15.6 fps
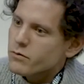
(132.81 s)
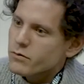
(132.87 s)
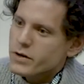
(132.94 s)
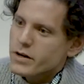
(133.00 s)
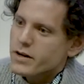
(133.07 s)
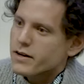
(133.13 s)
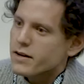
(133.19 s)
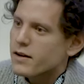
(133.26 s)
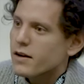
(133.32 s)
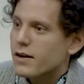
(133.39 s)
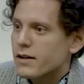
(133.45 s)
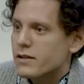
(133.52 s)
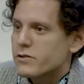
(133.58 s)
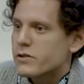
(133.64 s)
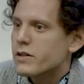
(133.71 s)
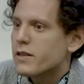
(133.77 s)
We're a
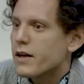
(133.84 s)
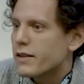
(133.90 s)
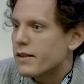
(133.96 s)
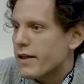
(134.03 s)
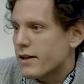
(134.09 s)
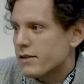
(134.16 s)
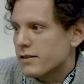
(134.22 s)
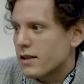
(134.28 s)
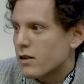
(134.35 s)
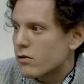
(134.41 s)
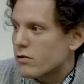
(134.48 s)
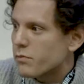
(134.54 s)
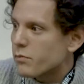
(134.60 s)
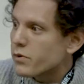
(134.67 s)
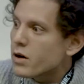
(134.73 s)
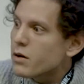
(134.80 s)
country that has a lot of
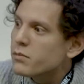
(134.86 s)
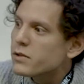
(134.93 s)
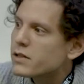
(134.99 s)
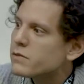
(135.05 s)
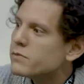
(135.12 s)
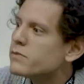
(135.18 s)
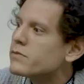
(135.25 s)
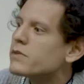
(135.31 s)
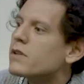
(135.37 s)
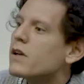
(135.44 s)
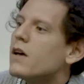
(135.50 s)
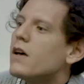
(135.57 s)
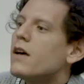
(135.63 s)
problems